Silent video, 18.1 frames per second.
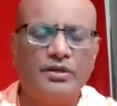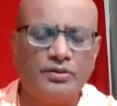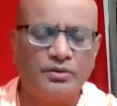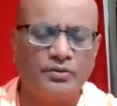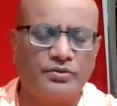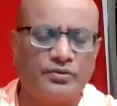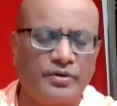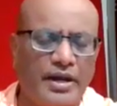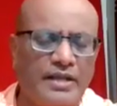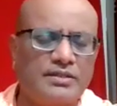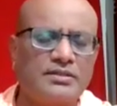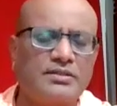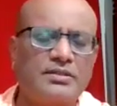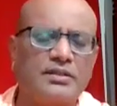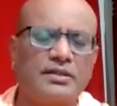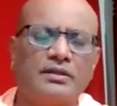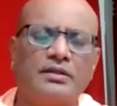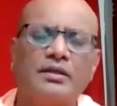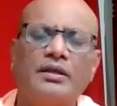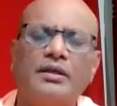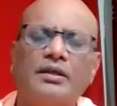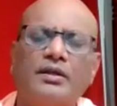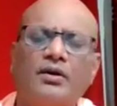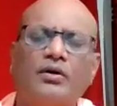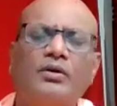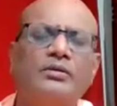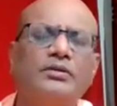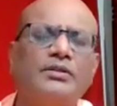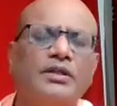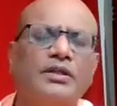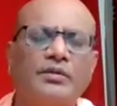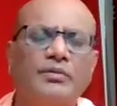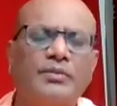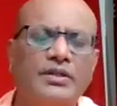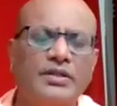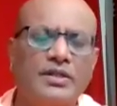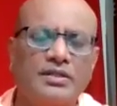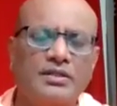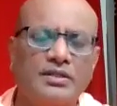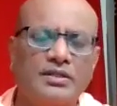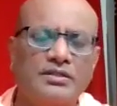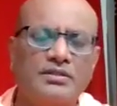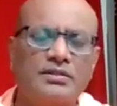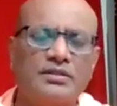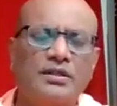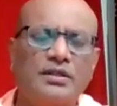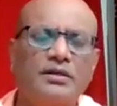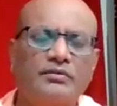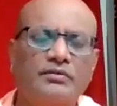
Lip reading: to transcend all the limitations